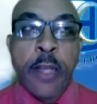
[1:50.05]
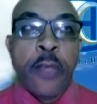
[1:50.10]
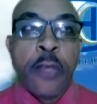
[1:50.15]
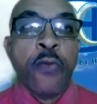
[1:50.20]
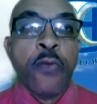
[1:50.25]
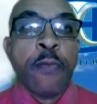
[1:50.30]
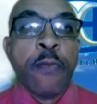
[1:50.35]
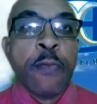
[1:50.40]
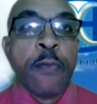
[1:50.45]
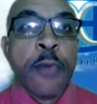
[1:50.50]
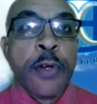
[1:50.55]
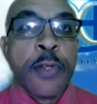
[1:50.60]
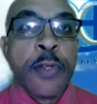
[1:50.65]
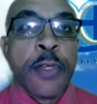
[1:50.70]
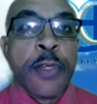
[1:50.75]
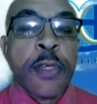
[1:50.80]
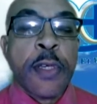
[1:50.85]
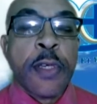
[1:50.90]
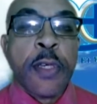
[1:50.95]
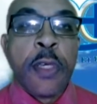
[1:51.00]
You
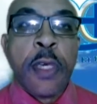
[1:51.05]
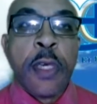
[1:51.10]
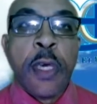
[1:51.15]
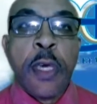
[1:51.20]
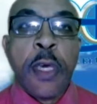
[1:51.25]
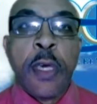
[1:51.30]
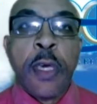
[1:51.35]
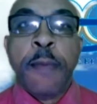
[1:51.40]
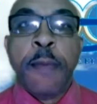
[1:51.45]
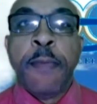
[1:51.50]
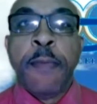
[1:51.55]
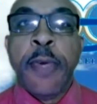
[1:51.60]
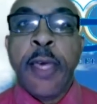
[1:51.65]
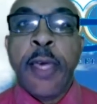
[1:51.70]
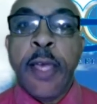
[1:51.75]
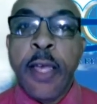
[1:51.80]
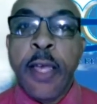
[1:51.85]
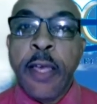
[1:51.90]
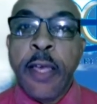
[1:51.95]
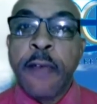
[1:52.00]
must
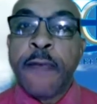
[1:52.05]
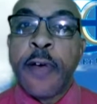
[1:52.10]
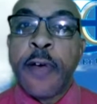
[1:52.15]
behave